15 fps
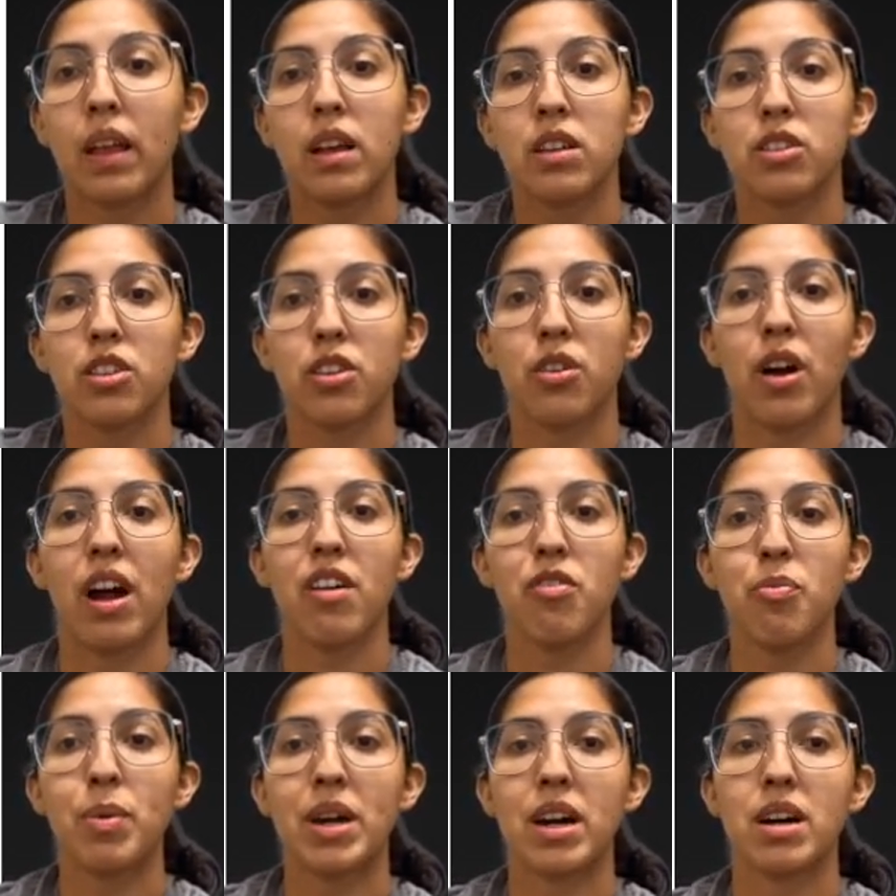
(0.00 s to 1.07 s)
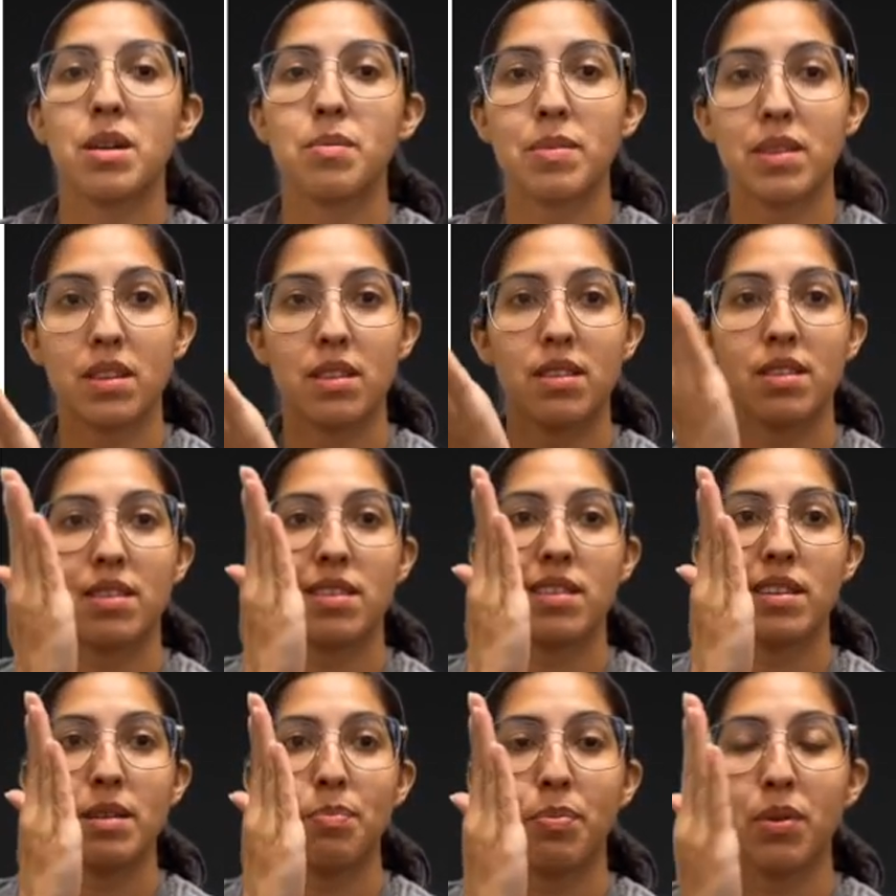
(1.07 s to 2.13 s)
So the graph becomes
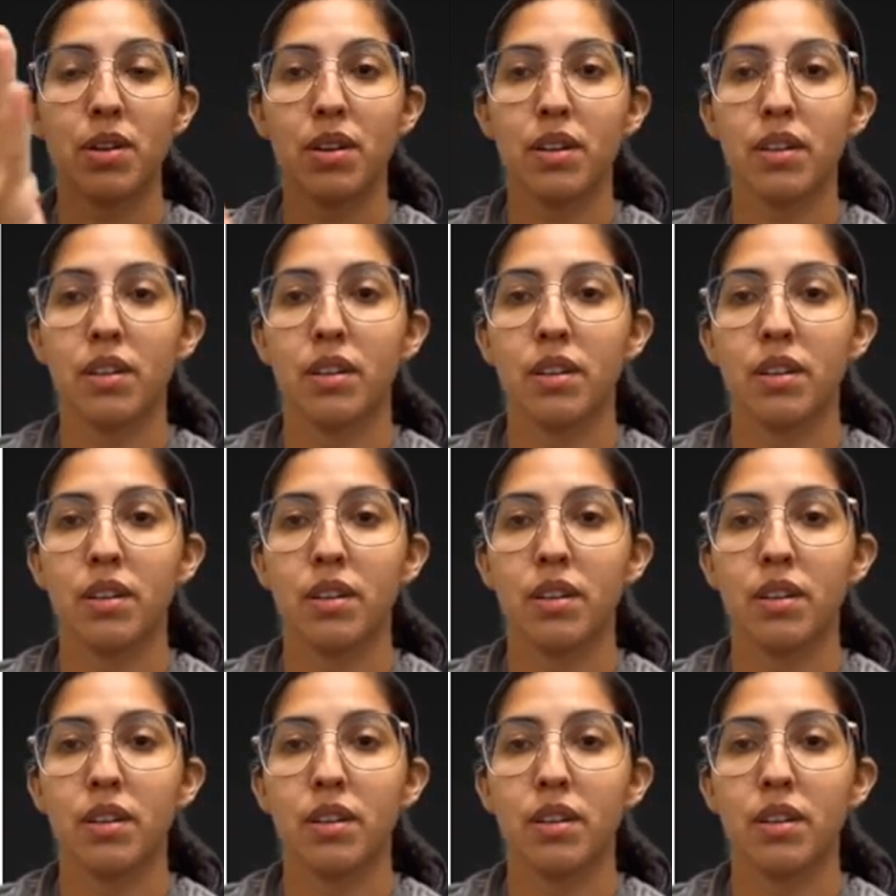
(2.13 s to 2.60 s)
steeper.